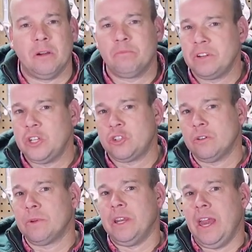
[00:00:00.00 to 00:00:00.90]
I'm pretty
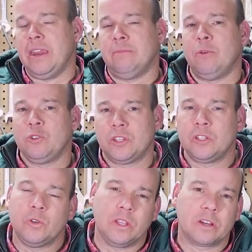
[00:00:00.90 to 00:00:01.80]
sure I'm going to edit most of
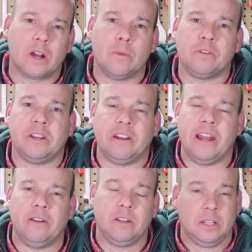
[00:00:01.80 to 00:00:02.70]
the tuning of the carburetor
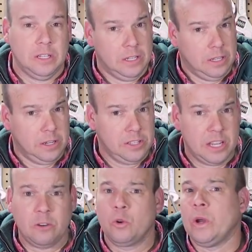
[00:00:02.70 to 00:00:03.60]
out because
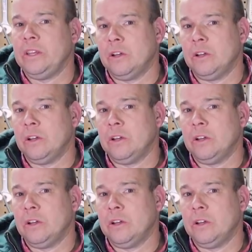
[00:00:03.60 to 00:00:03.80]
I don't quite